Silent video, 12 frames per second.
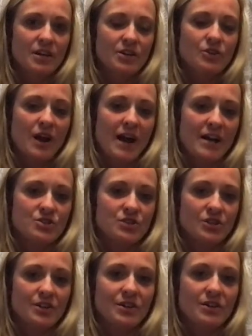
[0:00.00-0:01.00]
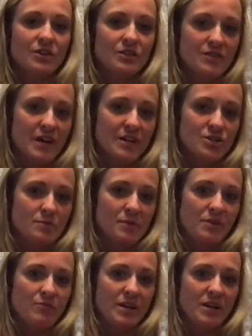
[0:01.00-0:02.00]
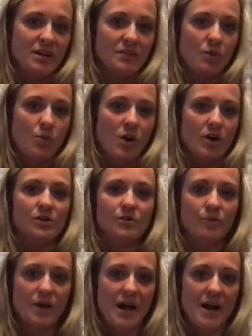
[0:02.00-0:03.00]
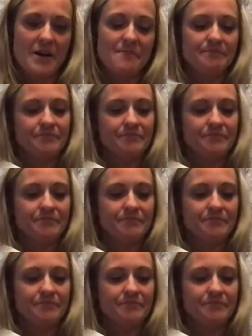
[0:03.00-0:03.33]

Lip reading: they should be reading the word, okay?